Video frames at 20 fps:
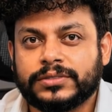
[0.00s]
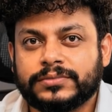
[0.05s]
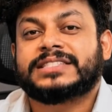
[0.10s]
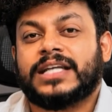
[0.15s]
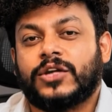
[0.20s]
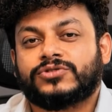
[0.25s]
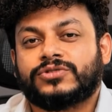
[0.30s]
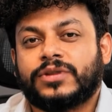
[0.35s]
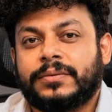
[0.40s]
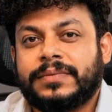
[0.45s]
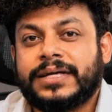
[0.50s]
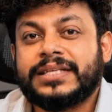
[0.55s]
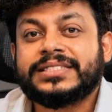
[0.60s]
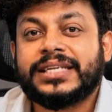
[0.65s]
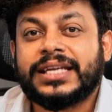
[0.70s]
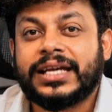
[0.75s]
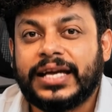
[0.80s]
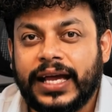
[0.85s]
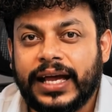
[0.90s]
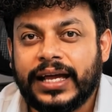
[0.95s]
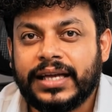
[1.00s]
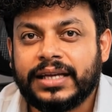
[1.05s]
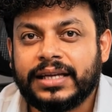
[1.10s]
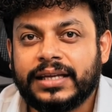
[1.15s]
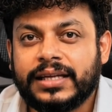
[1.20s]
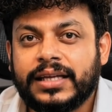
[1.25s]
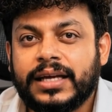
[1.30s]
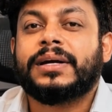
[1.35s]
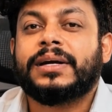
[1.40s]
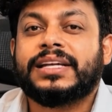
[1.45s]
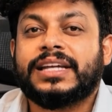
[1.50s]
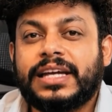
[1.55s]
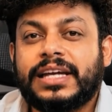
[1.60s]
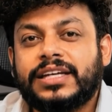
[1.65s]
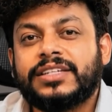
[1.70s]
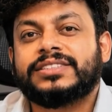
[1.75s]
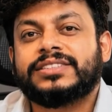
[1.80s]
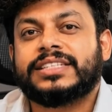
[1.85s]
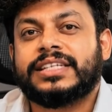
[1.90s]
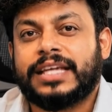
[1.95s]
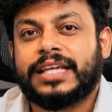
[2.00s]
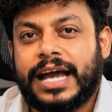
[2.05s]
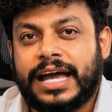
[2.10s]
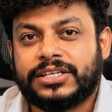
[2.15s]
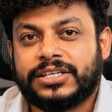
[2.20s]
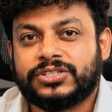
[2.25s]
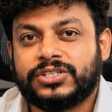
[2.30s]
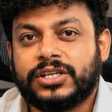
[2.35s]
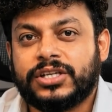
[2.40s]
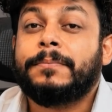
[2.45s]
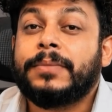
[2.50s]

Sounds amazing, right? But here's the catch.